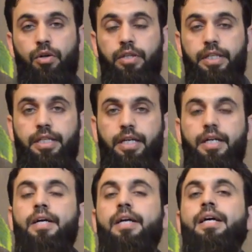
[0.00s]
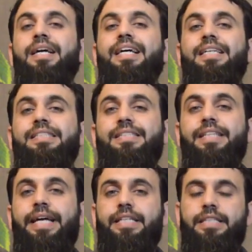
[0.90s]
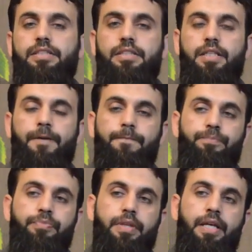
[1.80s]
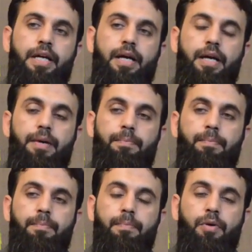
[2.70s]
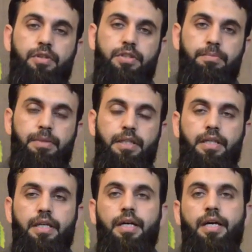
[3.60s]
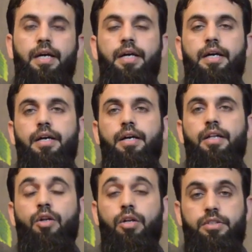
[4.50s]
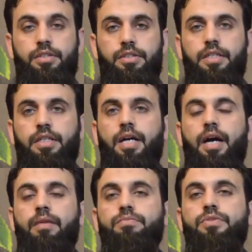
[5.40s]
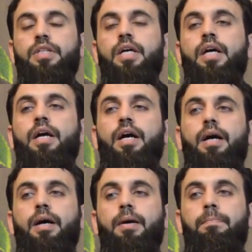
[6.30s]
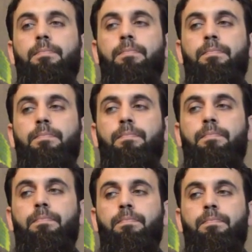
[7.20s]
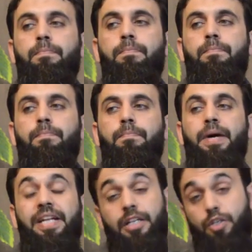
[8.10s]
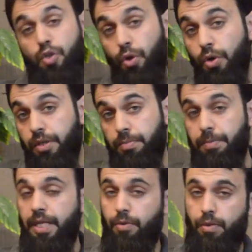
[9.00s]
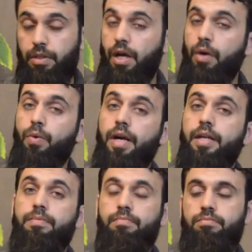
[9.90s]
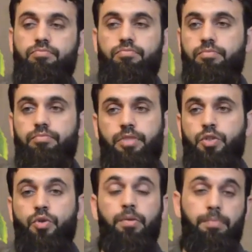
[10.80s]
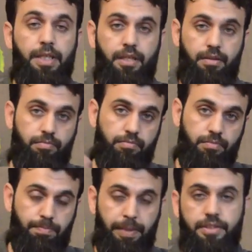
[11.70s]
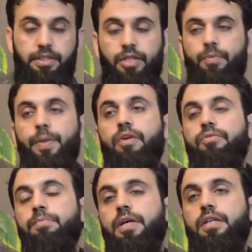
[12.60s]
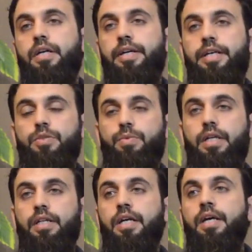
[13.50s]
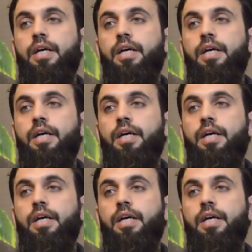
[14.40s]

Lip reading: only the slightest possible loss comes. But it could mean, wallahu alam, it could mean passing away of Imran Khan as well.